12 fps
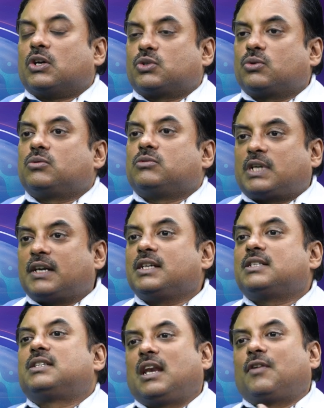So that
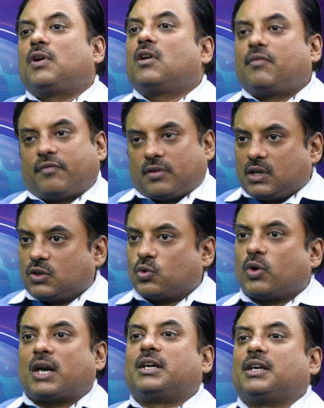is the level of
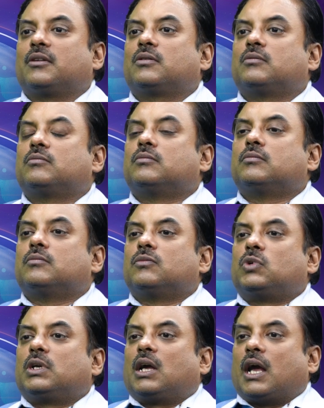cruelty.
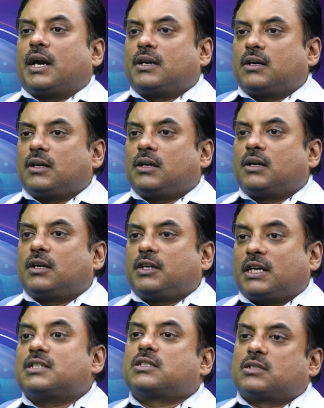And
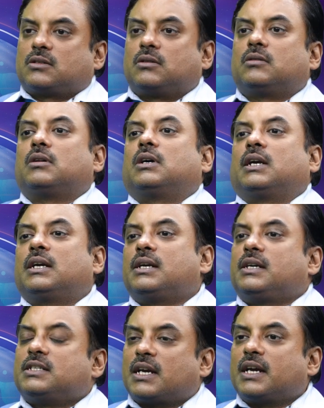yes, and
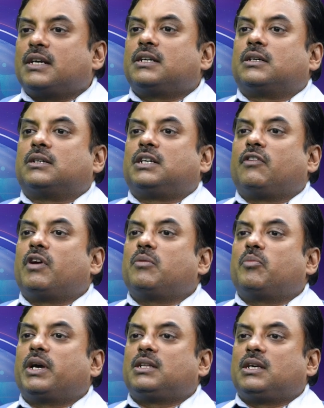it is again
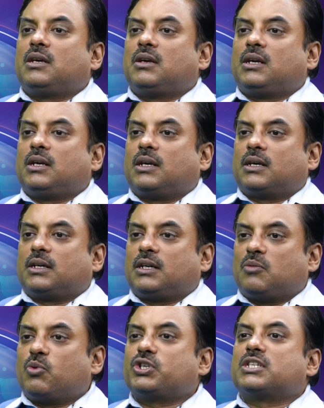driven by the
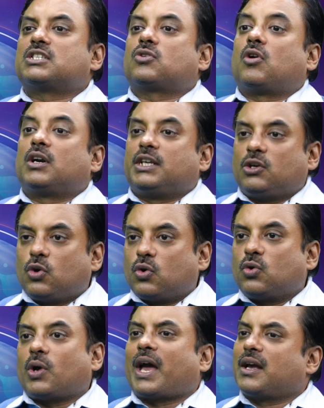emotions called
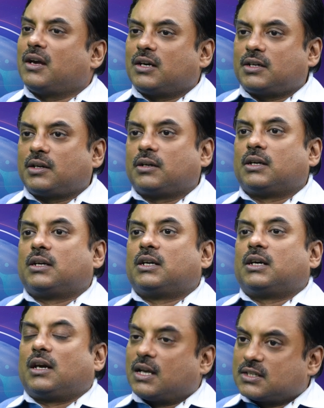ego, anger,
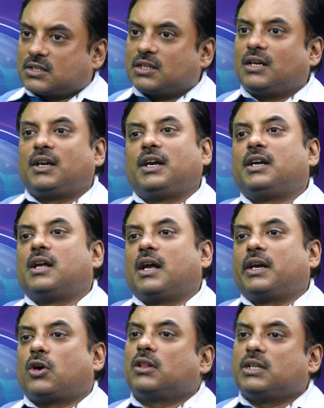lust, greed,
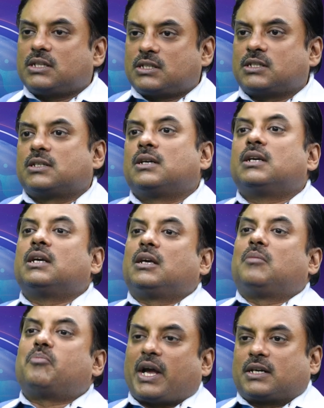and all these
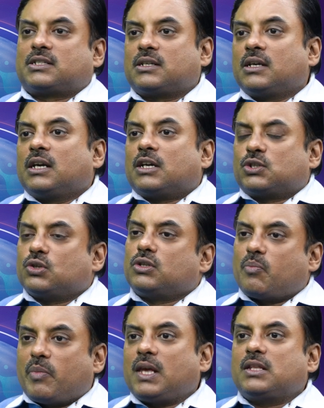impacts. So
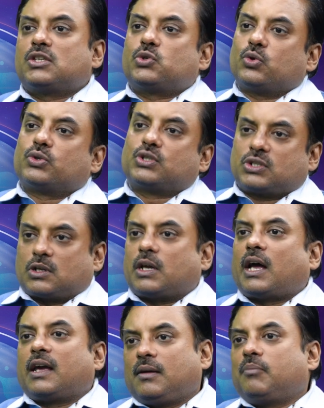the main source,
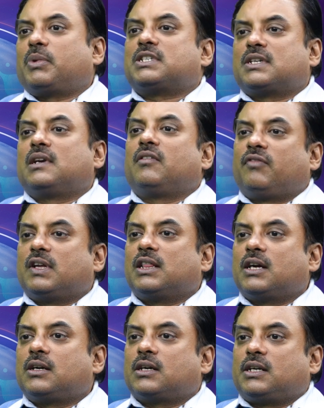I personally feel
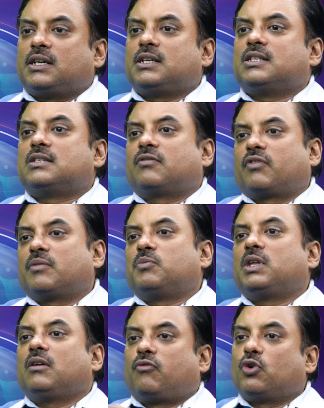that it is from
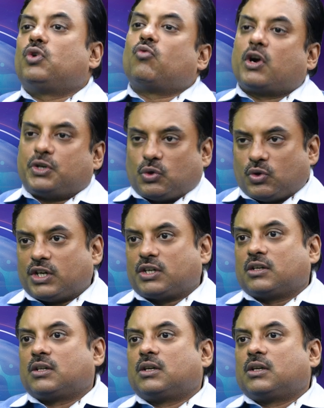the food what you eat.